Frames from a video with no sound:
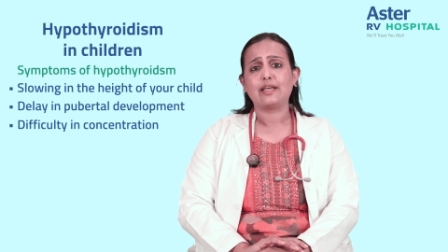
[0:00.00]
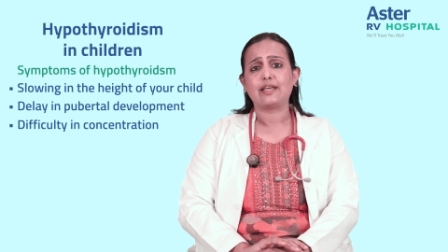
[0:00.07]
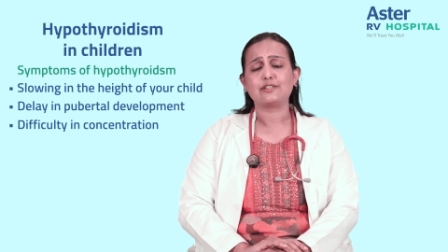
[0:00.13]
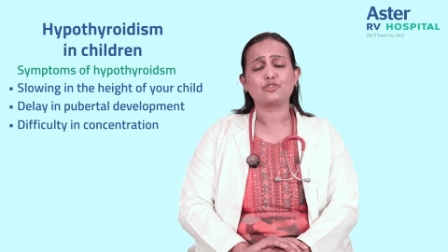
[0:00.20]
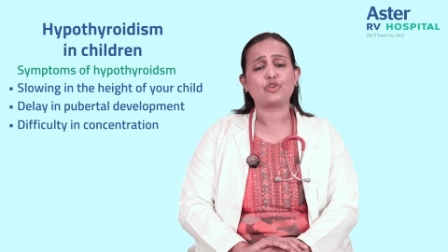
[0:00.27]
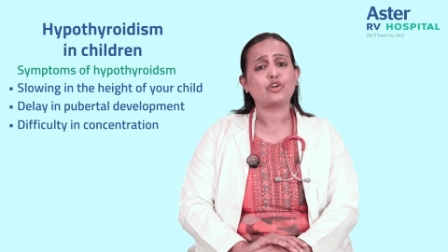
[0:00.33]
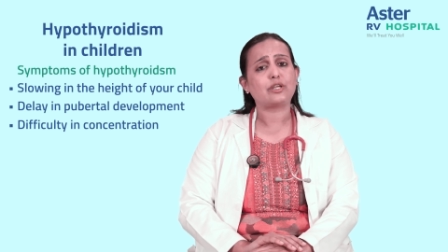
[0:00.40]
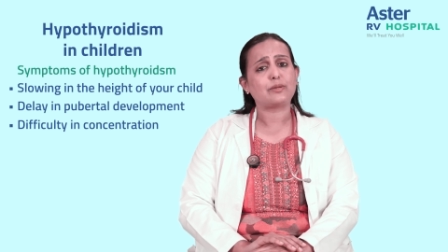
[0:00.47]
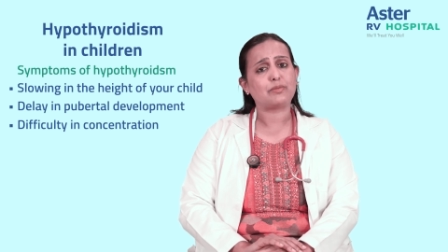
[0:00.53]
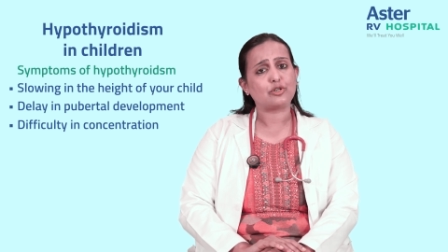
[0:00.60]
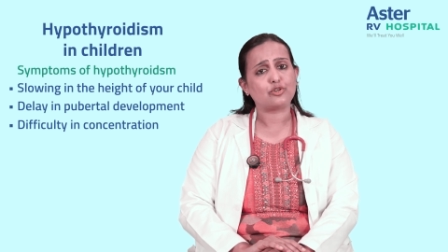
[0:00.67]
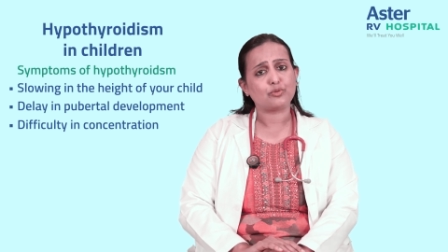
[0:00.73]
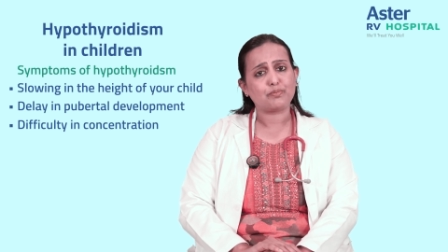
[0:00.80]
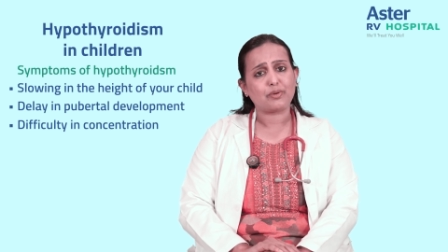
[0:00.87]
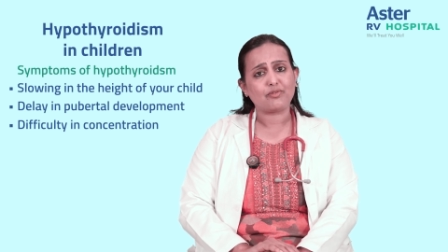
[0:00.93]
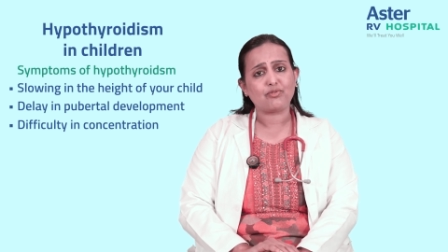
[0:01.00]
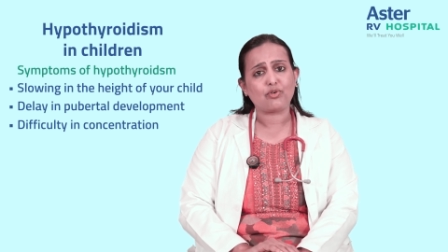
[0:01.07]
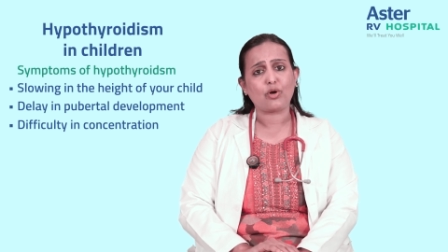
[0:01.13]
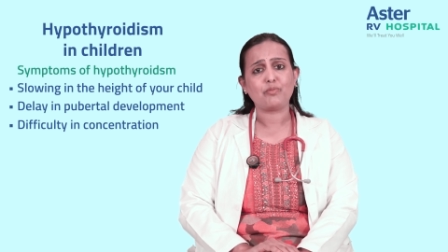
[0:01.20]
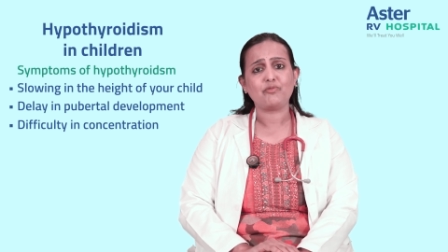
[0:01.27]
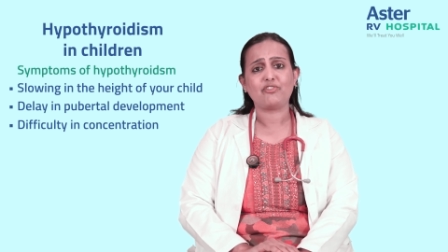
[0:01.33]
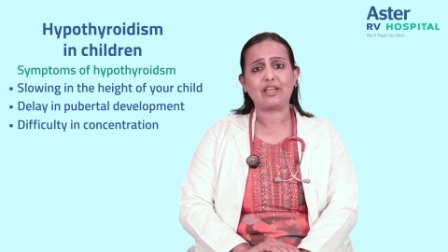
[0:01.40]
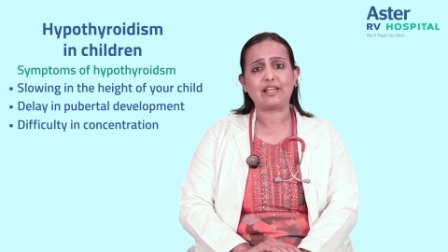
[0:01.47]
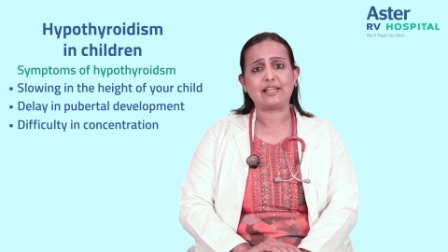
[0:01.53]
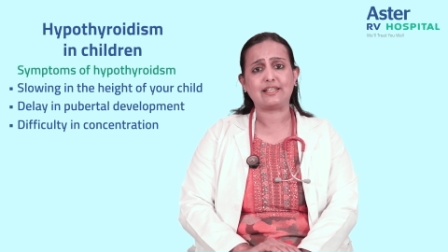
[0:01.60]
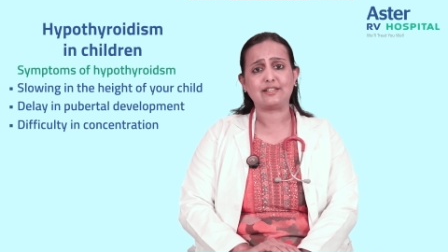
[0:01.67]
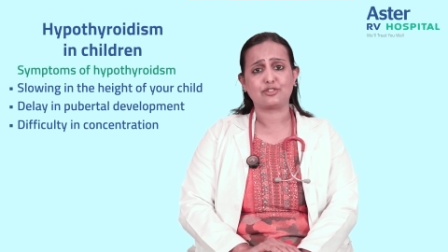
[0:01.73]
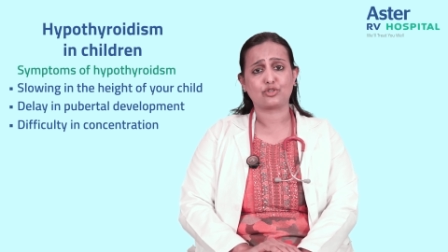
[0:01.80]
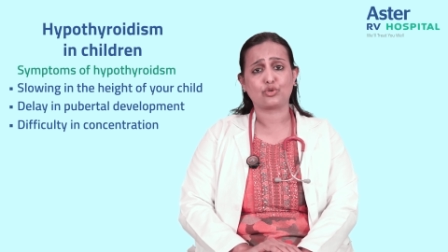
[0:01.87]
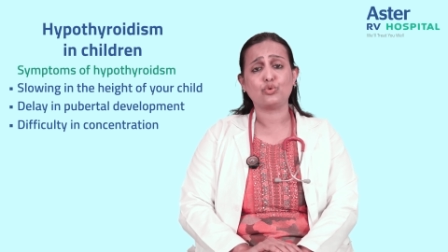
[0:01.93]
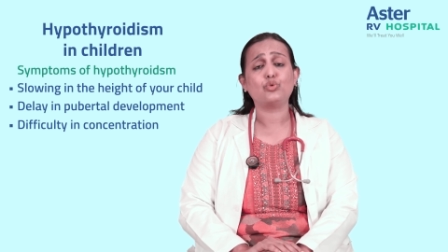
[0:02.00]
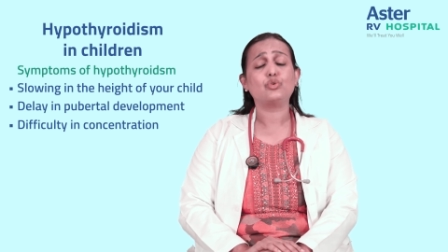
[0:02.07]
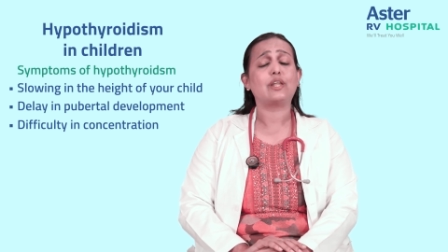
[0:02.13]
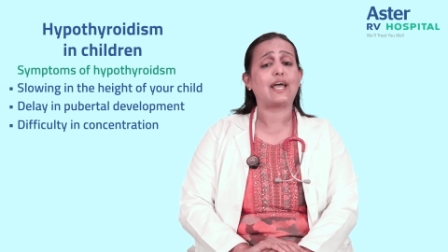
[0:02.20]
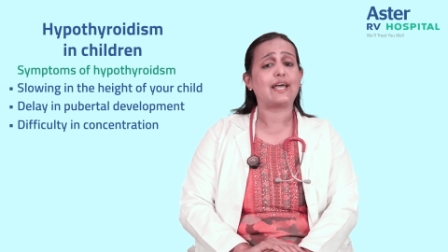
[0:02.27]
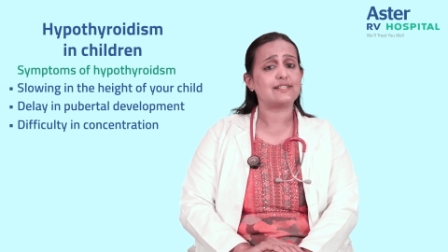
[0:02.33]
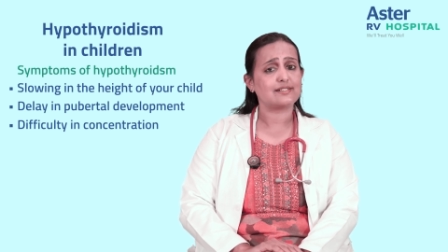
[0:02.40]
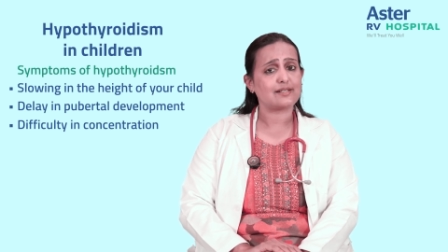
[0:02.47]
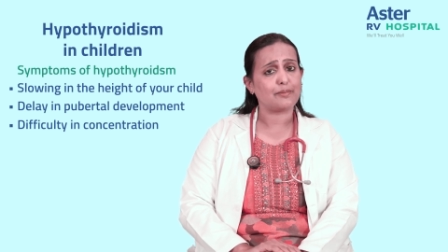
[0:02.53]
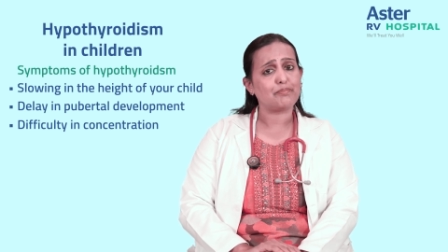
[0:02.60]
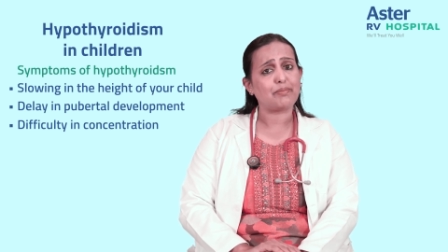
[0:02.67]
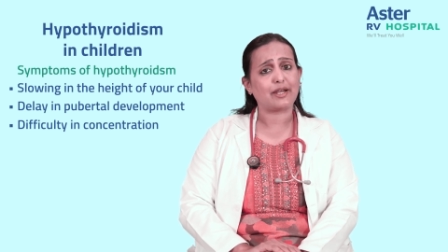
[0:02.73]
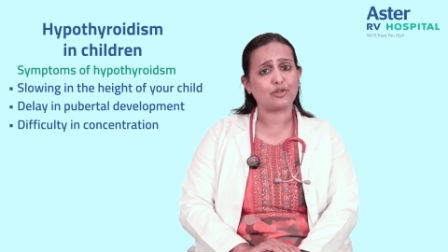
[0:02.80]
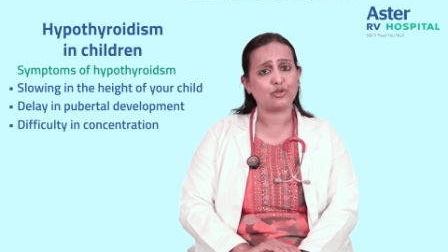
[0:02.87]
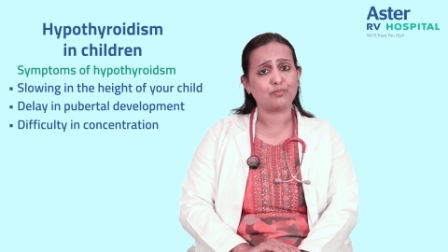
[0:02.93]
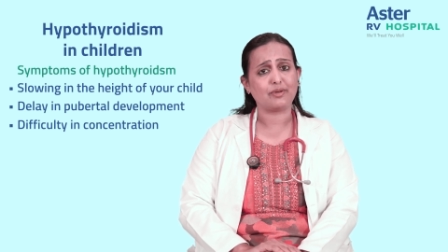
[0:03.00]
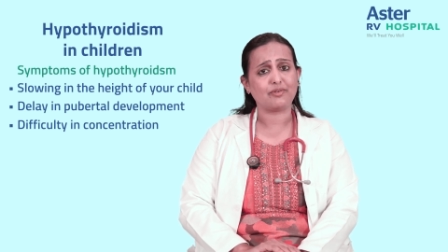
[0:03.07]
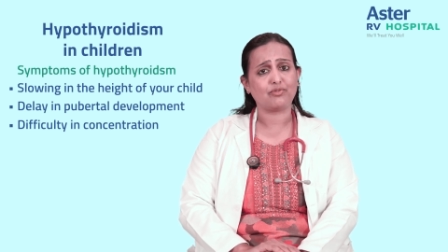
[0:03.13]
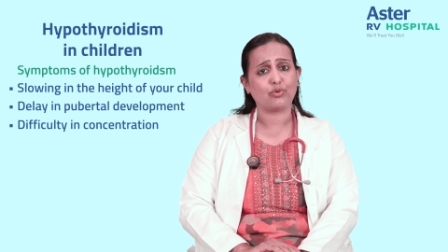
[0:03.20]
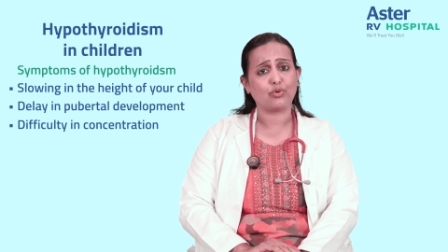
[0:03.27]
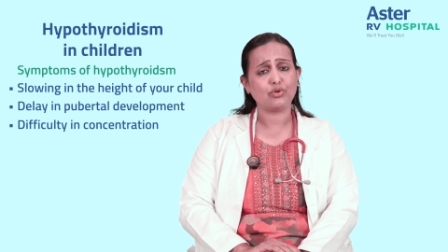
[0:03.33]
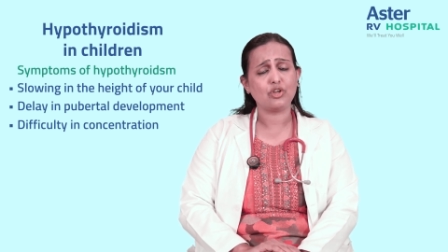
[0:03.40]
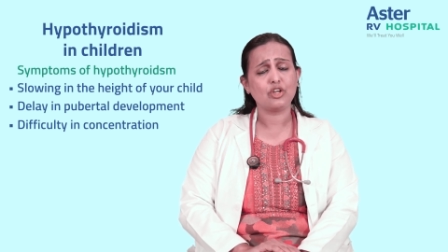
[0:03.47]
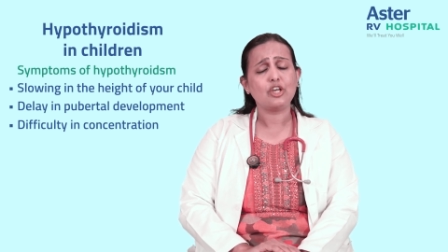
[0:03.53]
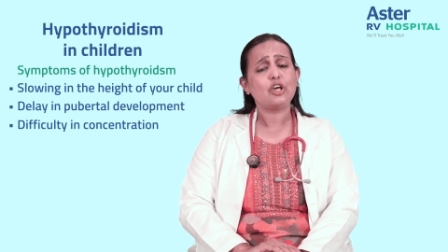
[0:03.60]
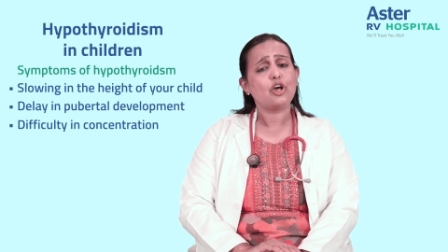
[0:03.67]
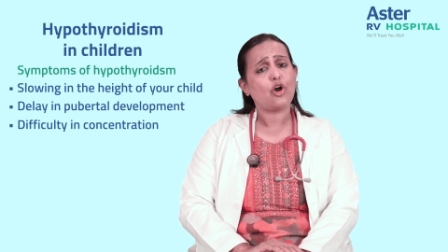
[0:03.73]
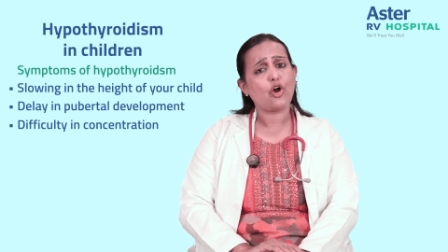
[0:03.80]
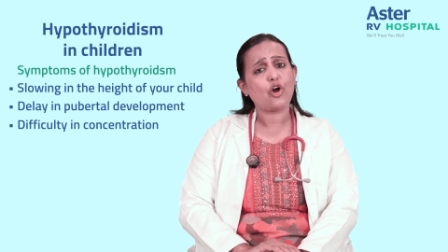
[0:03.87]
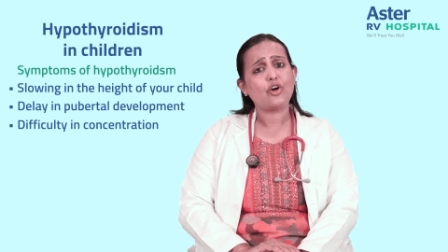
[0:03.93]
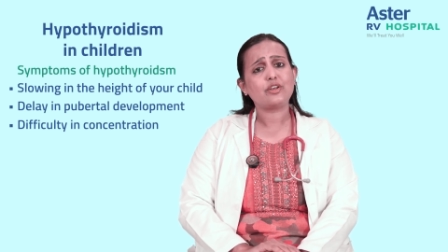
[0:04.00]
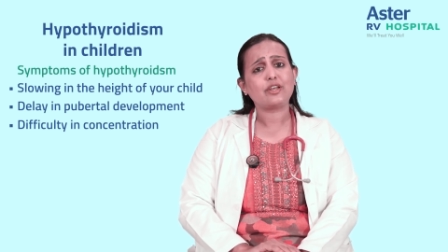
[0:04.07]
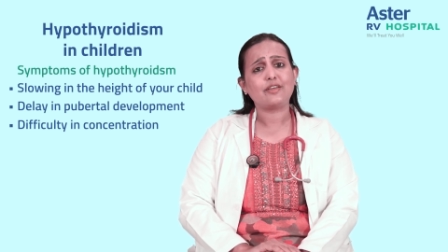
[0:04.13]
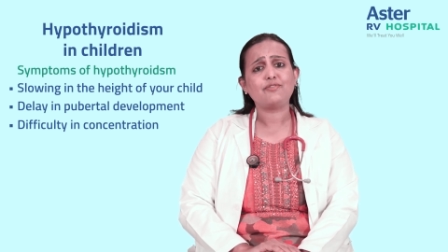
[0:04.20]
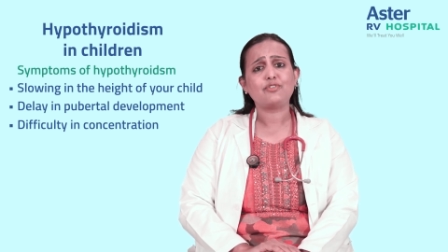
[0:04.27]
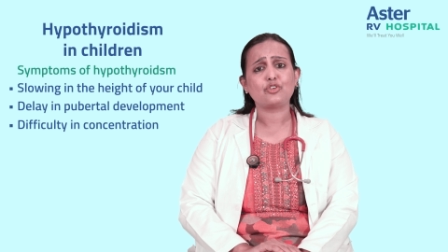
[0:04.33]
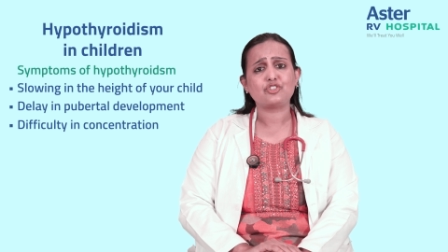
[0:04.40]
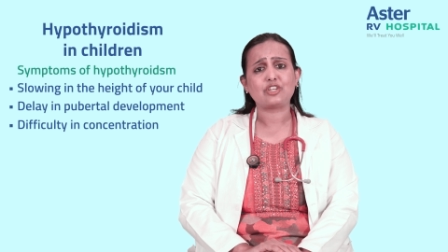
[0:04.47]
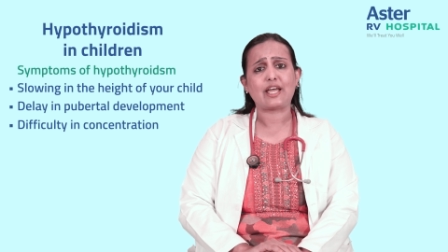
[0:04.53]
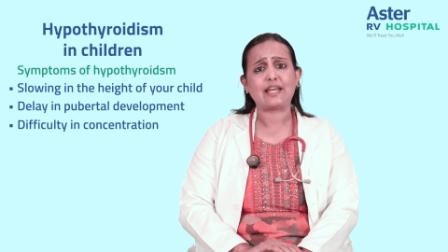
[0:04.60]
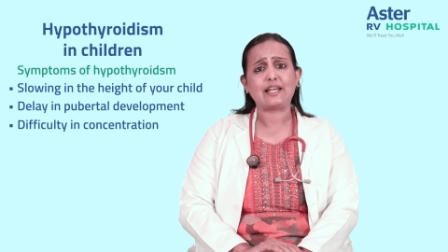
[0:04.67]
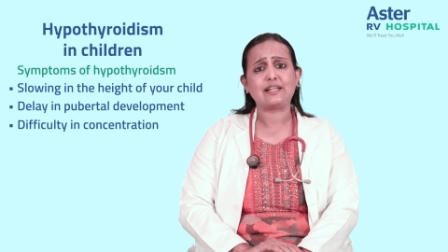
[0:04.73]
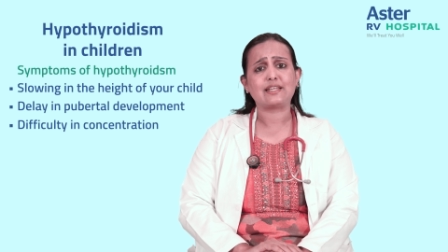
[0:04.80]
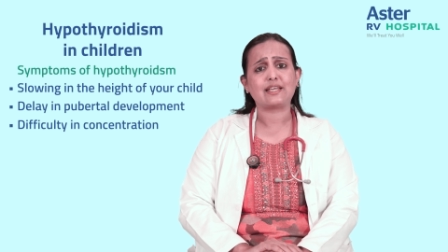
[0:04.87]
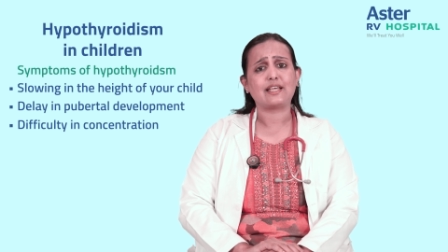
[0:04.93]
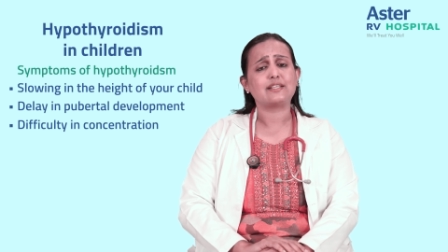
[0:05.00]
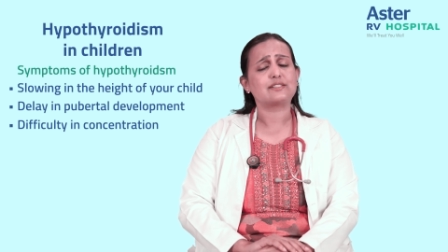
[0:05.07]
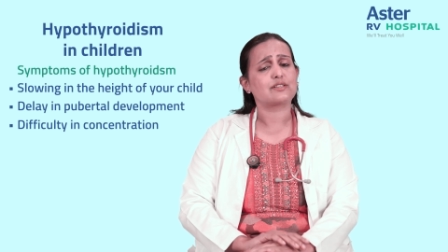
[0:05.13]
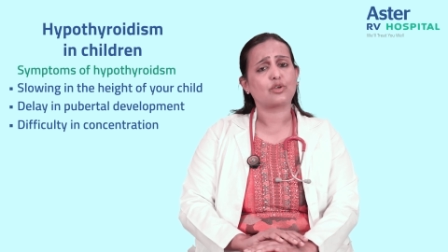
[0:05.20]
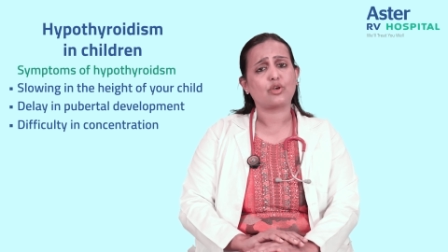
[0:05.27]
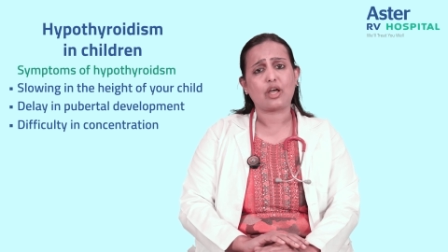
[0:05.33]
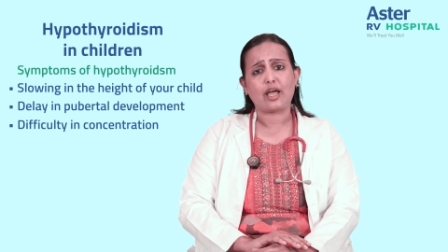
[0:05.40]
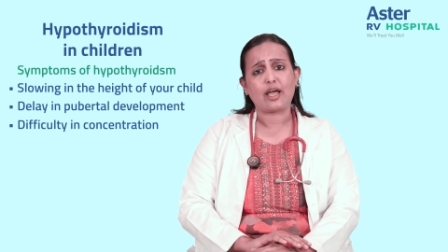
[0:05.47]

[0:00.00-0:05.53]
is not able to perform well in school as compared to before, or if your child is